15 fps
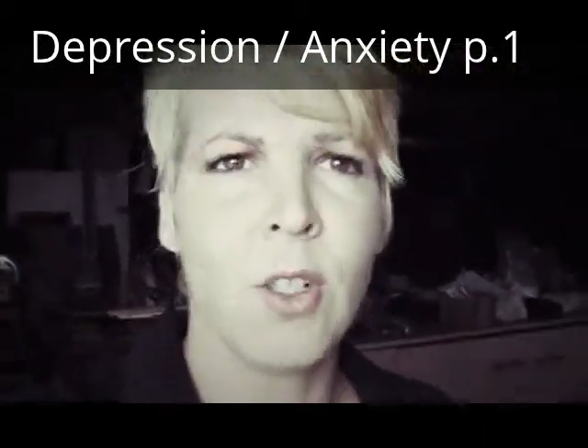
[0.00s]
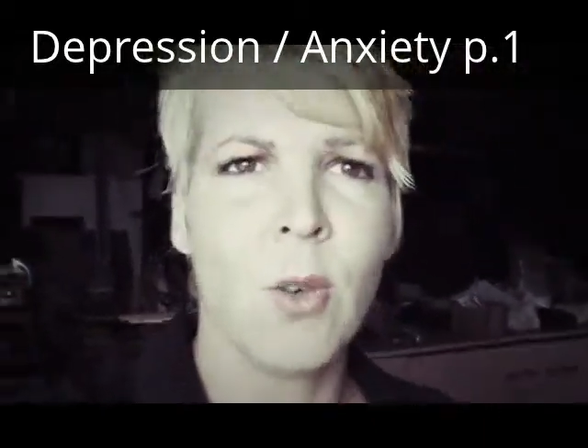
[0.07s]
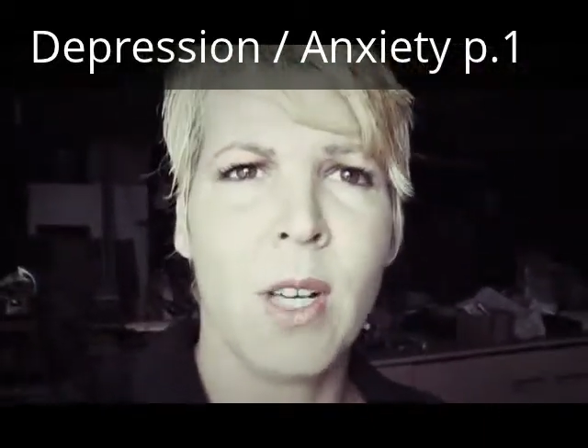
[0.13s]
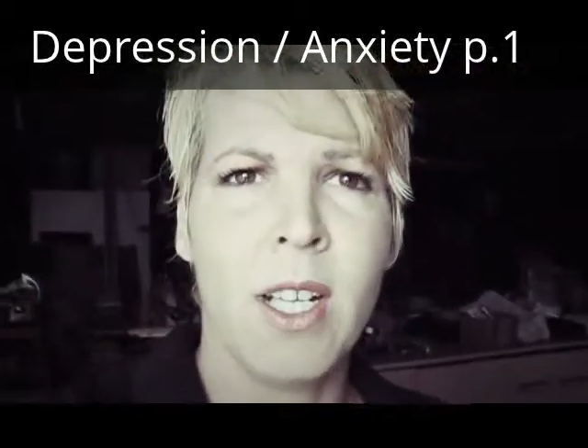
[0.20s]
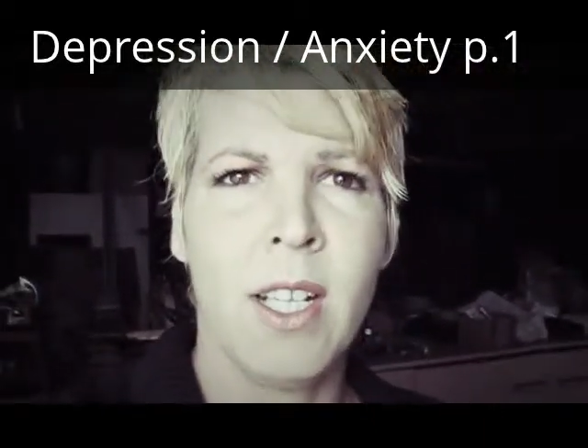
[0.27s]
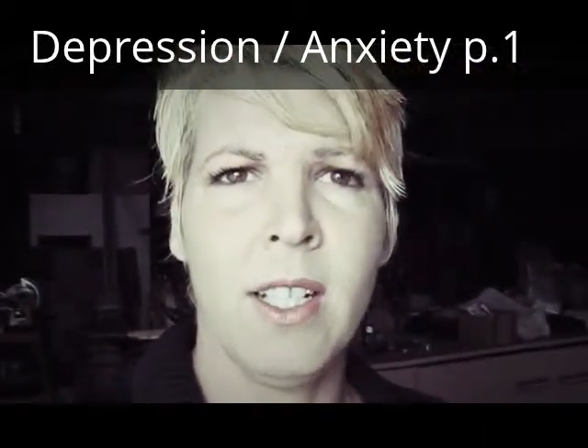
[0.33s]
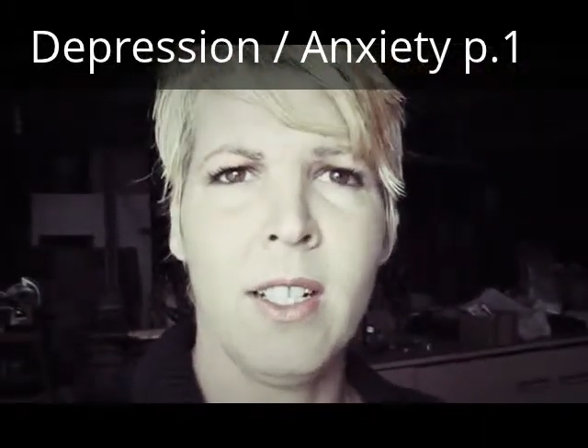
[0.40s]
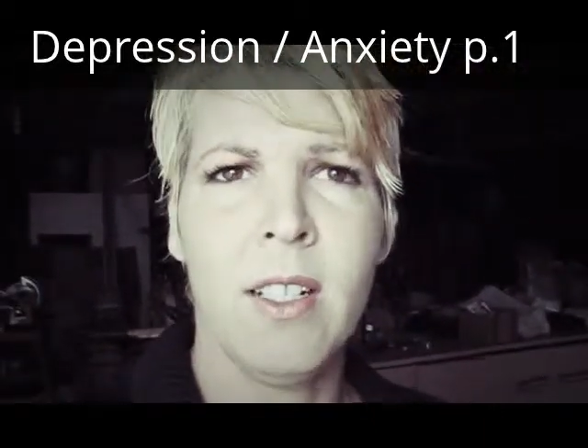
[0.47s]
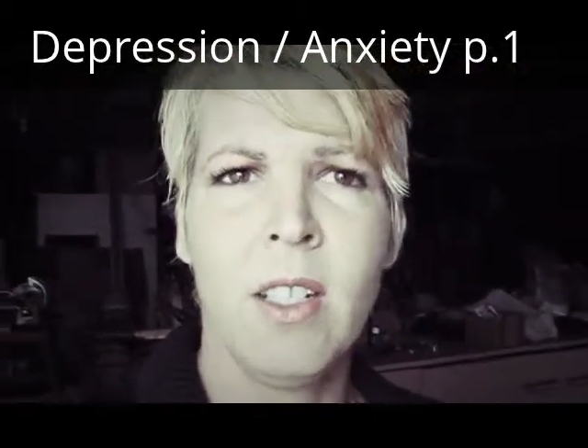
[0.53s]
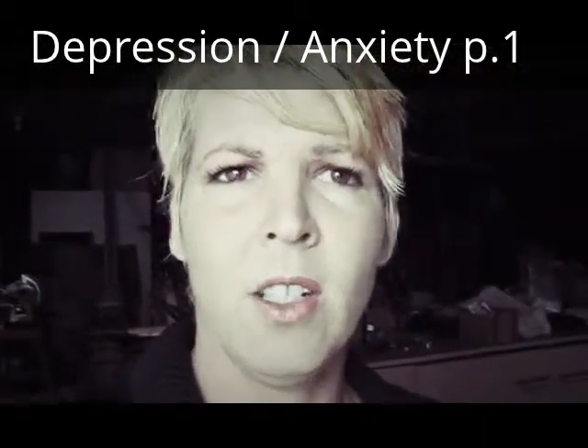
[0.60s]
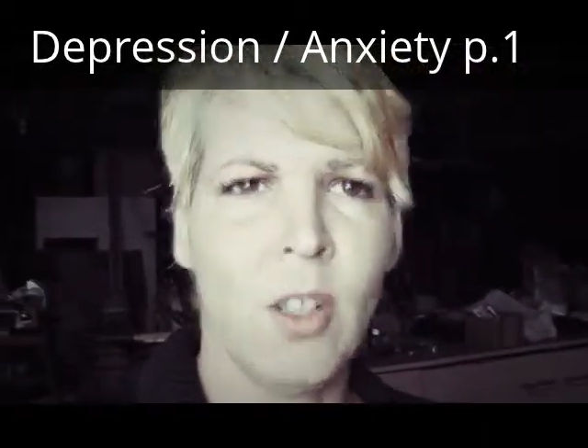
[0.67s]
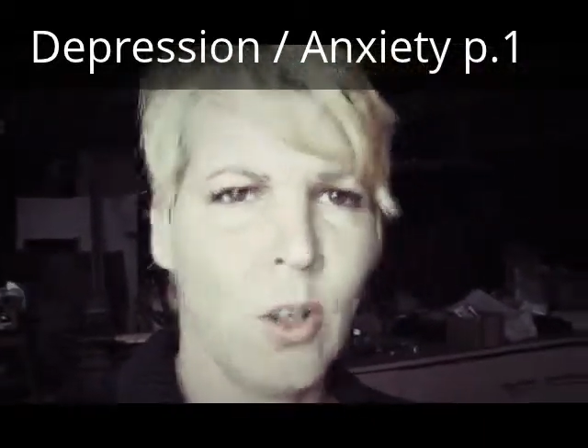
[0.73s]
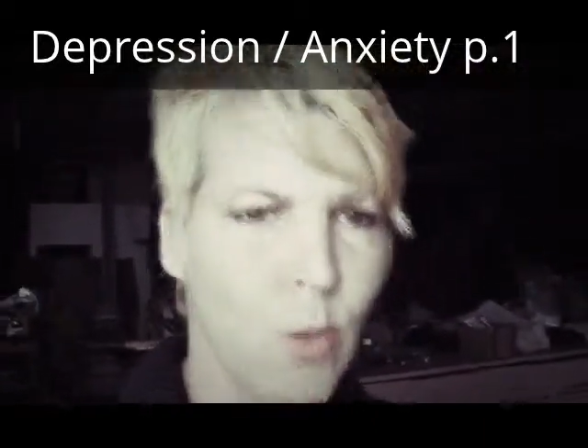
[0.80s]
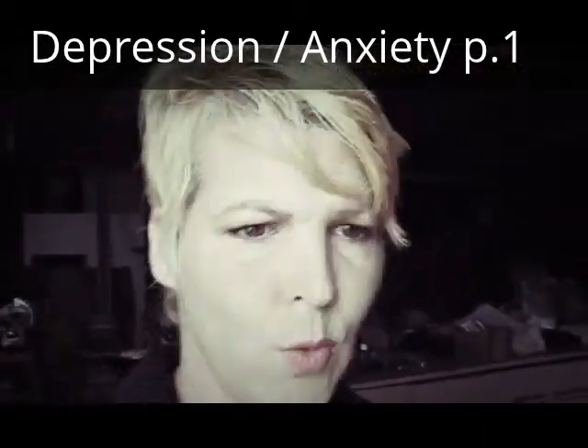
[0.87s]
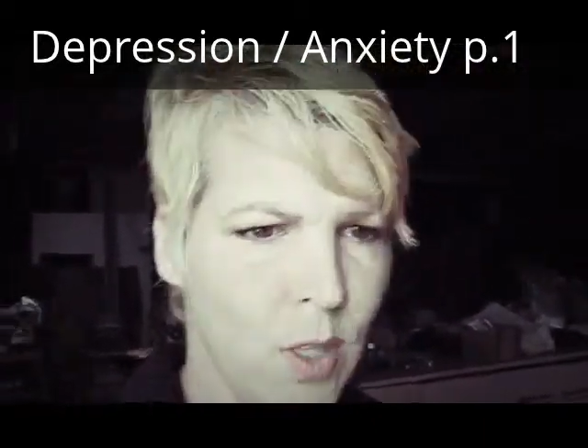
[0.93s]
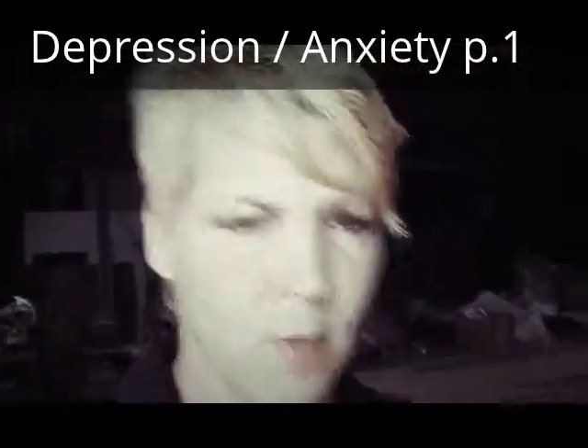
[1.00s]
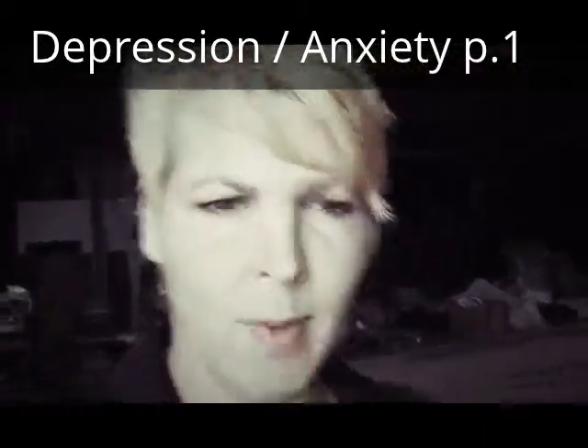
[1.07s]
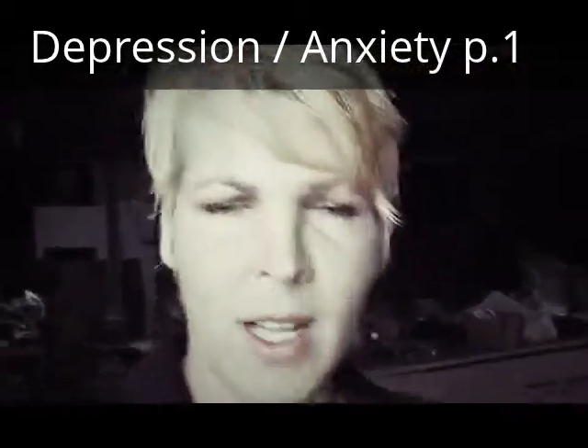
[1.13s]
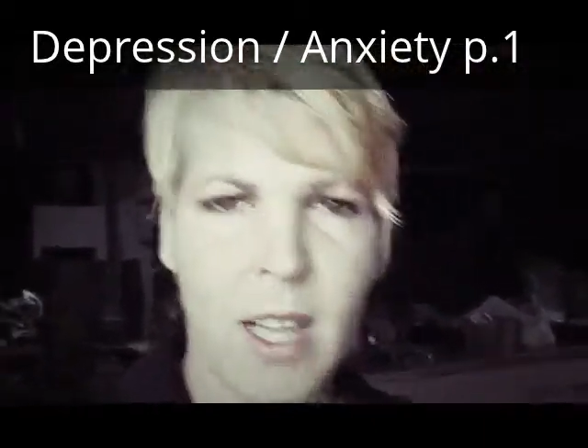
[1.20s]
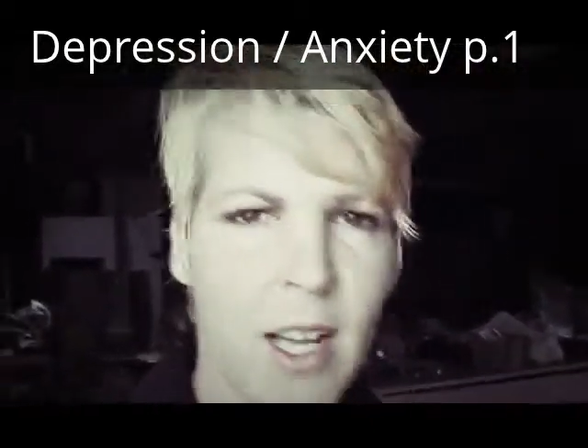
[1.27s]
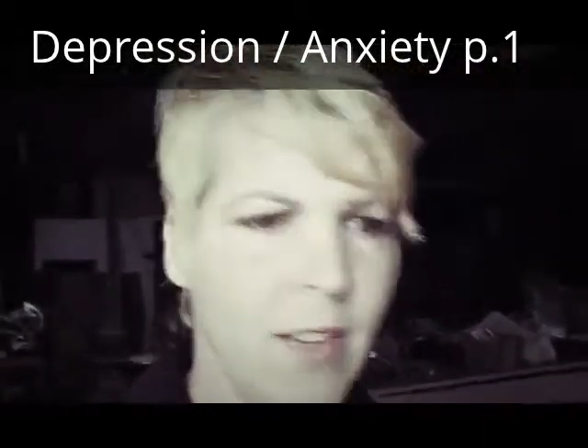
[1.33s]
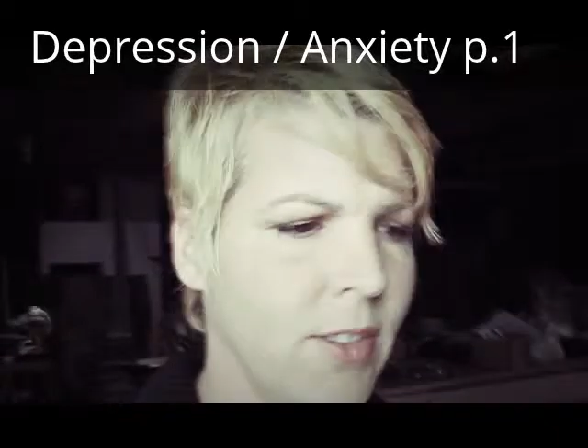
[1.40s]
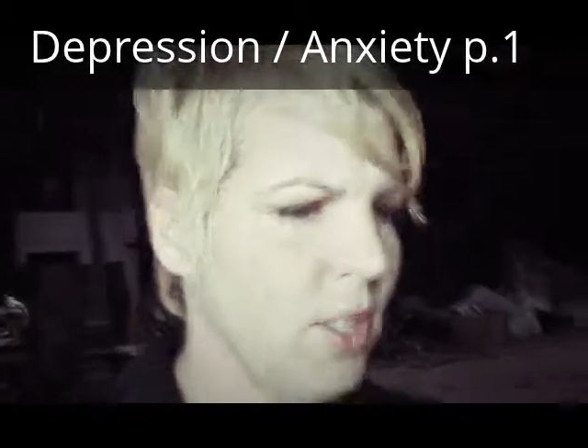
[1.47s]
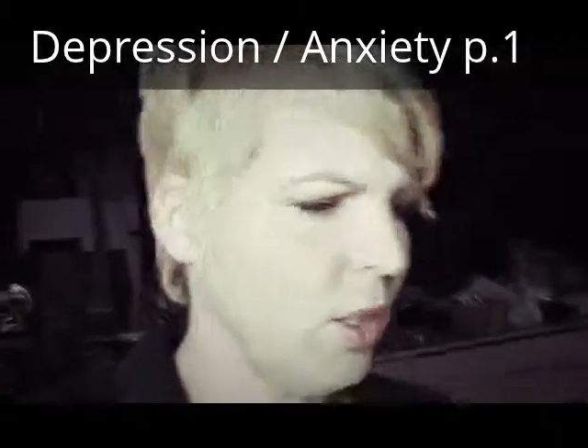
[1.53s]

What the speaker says: Do I need, you know, where's my gloves?